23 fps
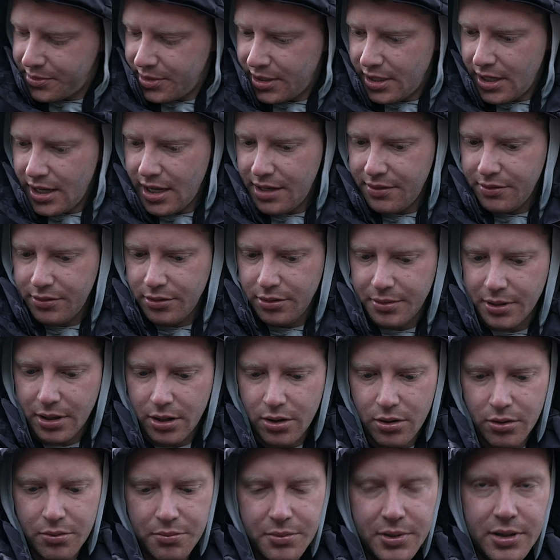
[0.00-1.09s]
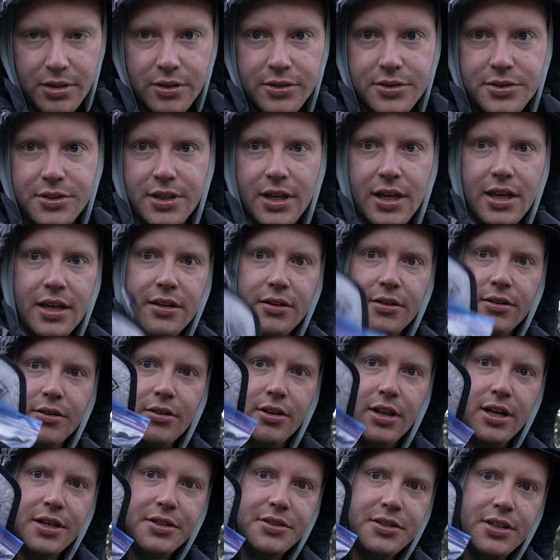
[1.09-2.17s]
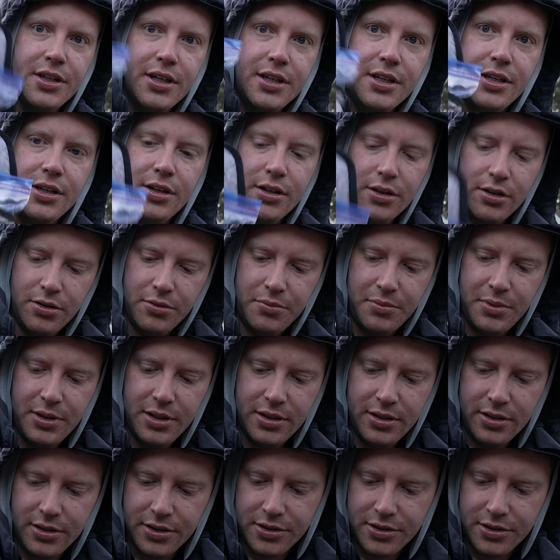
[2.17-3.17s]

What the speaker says: Gonna have a little bit of oatmeal today, a little classic oatmeal.